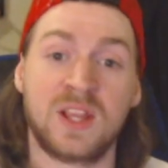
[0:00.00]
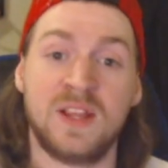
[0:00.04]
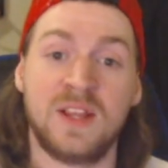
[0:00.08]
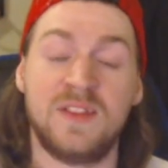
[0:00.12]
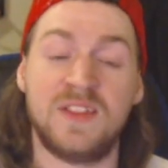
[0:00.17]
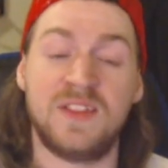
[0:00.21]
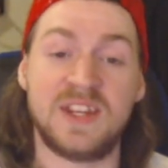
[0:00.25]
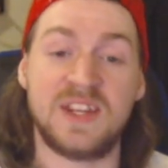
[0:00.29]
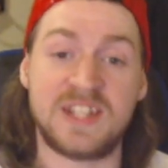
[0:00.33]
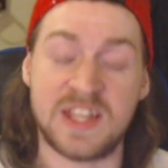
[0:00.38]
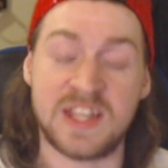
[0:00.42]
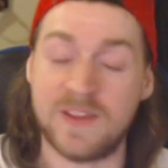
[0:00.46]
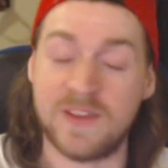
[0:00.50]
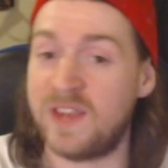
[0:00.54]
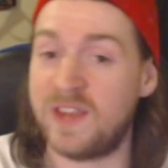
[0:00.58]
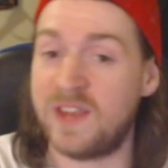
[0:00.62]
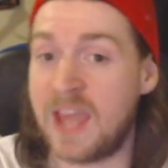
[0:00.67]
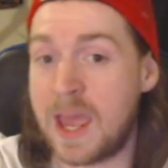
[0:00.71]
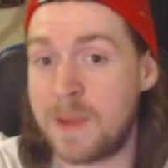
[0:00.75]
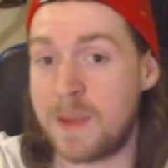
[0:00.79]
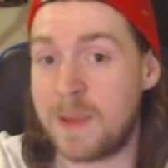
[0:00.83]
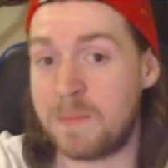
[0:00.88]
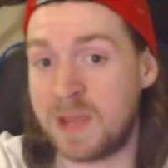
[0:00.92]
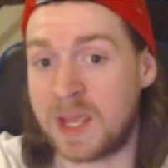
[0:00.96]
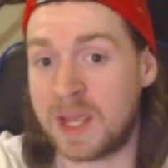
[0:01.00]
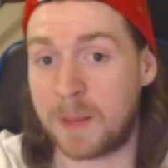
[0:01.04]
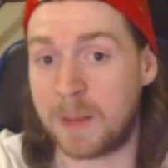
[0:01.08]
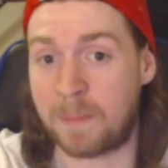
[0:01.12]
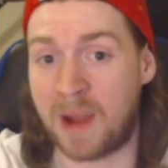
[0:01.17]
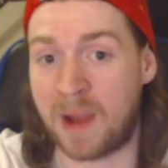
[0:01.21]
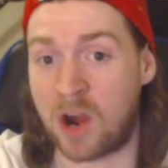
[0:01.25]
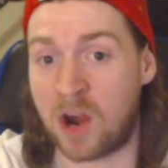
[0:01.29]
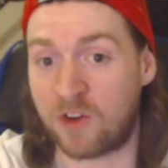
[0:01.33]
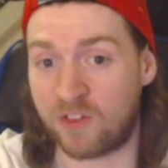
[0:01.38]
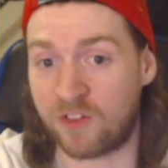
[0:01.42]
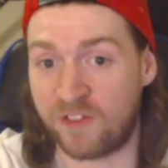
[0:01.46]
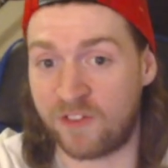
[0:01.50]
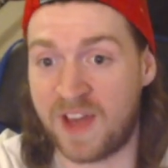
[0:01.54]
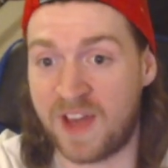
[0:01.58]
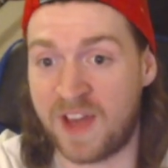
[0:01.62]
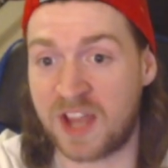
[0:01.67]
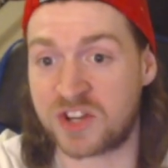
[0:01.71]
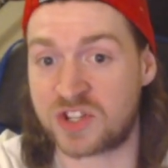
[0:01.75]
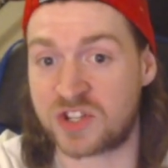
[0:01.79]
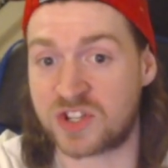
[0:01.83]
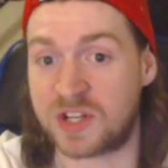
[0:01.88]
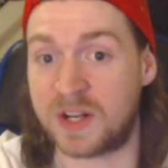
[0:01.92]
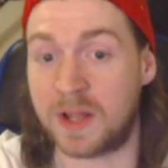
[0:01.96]
the TVA being the powerful
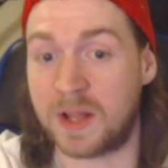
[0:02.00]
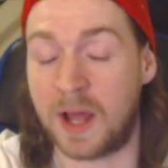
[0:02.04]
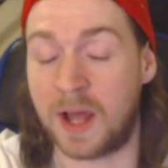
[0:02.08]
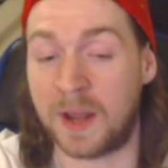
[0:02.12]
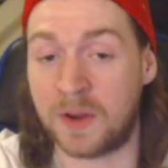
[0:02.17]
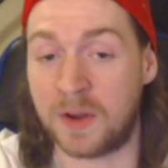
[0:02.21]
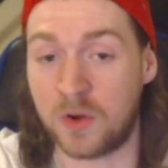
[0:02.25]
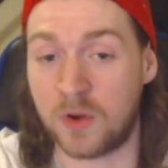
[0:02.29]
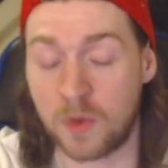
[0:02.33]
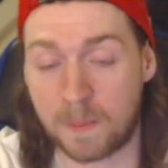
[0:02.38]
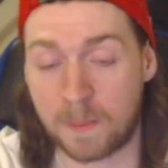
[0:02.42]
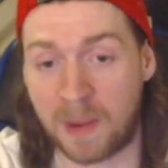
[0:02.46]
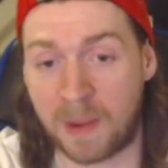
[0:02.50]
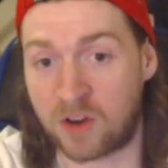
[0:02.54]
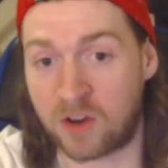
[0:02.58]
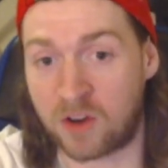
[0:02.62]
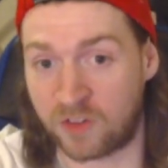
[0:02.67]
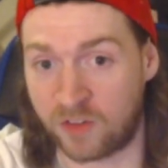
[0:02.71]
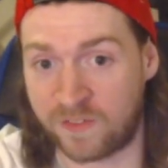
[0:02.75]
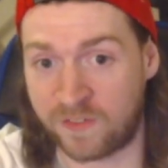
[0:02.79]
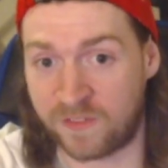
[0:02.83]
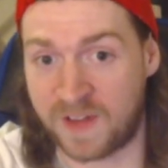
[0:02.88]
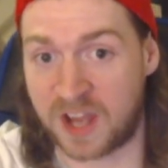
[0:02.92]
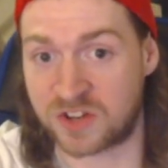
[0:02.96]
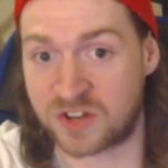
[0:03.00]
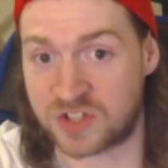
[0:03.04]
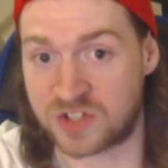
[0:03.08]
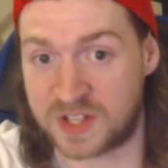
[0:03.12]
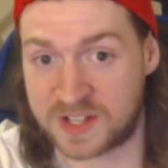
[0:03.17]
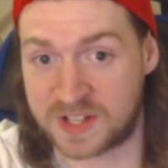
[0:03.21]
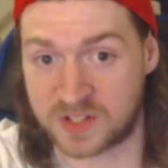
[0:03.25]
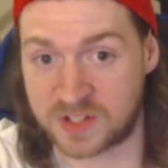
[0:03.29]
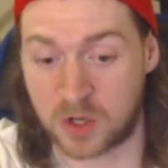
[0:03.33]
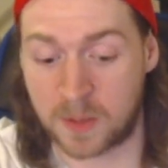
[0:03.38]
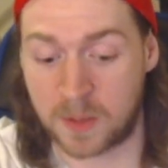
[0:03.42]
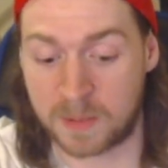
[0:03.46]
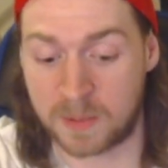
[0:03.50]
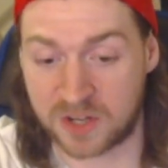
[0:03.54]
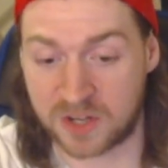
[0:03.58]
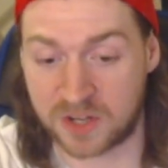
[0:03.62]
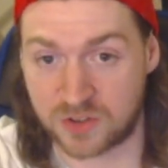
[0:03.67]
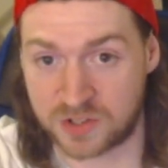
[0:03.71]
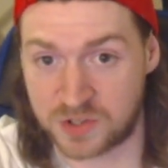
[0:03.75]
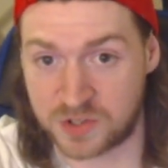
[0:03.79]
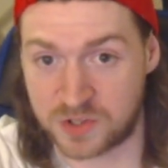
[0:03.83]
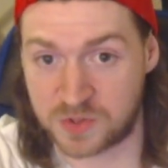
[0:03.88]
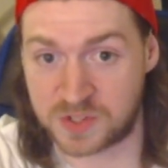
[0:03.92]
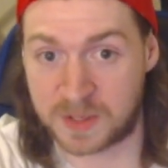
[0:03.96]
faction, a new powerful faction that's going to be
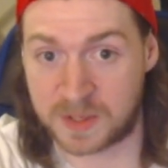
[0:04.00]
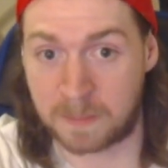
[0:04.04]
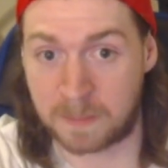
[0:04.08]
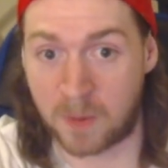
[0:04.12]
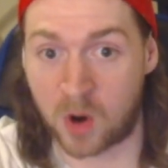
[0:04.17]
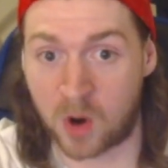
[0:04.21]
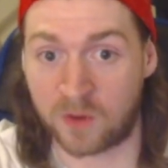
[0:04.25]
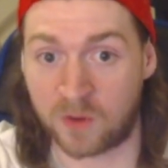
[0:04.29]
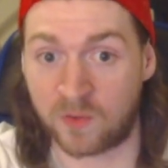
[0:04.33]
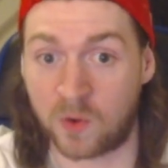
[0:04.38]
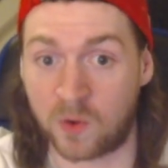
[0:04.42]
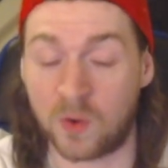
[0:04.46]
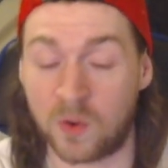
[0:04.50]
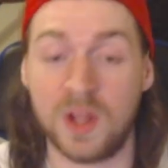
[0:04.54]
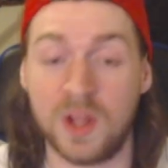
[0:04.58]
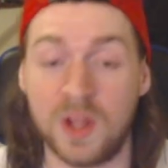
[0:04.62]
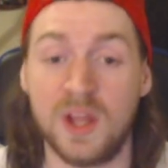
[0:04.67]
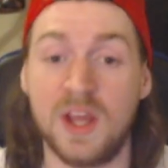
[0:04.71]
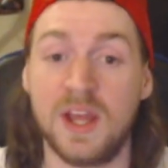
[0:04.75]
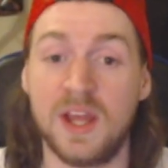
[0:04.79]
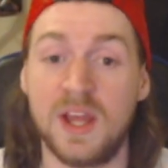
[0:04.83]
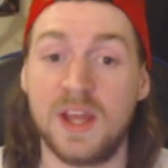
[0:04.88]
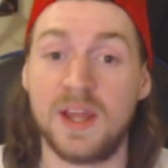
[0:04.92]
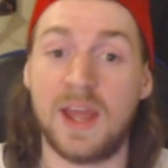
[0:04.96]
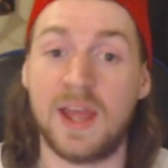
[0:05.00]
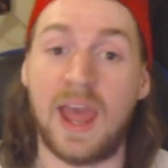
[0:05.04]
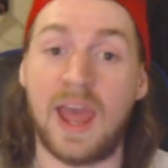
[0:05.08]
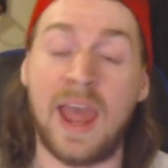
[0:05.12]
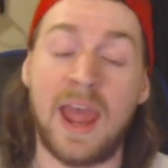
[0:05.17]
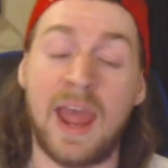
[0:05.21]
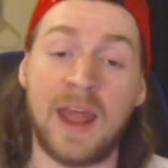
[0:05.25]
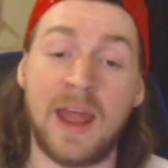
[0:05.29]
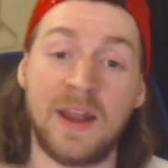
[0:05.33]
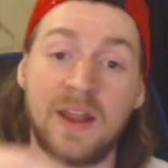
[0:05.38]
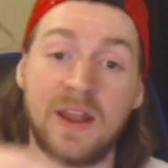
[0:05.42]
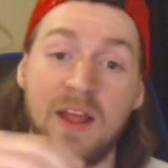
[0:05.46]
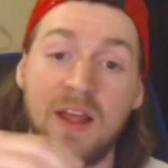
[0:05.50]
introduced in Marvel, and